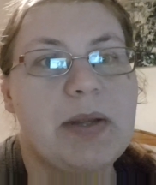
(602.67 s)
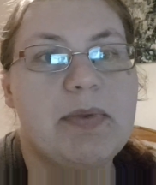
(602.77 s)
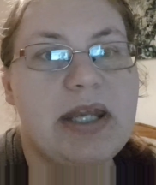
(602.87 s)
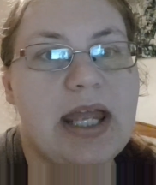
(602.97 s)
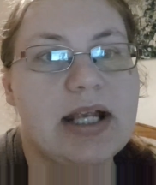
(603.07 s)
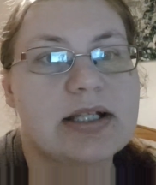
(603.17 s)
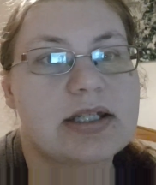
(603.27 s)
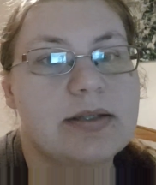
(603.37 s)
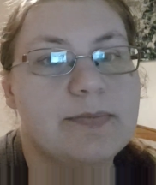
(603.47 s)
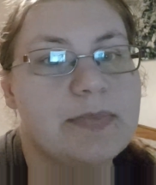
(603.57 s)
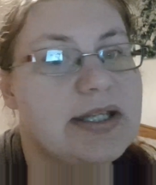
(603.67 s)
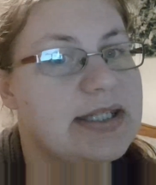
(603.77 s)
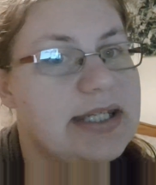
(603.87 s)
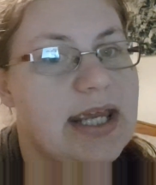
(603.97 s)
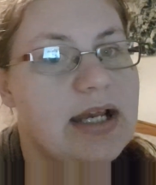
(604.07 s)
in my next
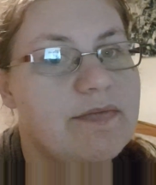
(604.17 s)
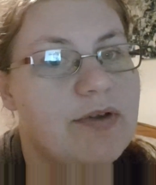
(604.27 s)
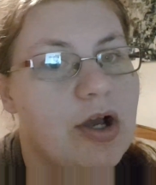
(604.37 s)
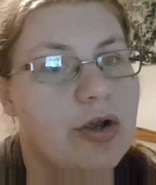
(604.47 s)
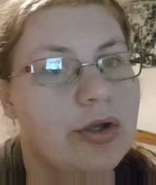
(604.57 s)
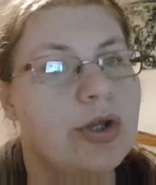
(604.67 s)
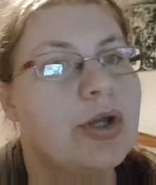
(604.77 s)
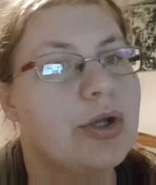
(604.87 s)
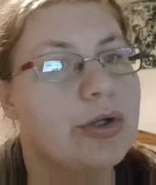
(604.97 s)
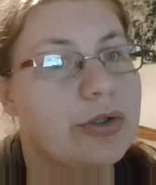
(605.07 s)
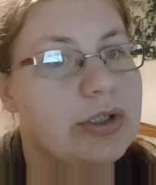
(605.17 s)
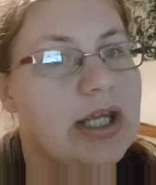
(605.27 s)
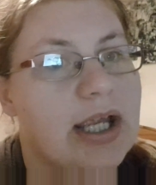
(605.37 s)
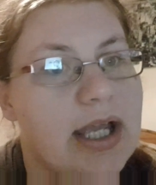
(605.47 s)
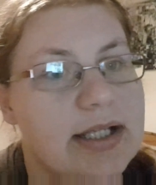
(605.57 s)
daily vlog. Good
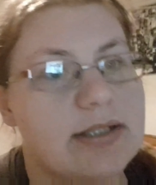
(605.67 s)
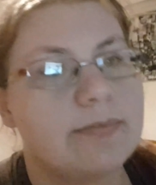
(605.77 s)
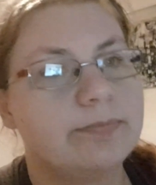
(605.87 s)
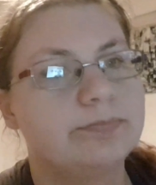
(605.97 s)
night, guys.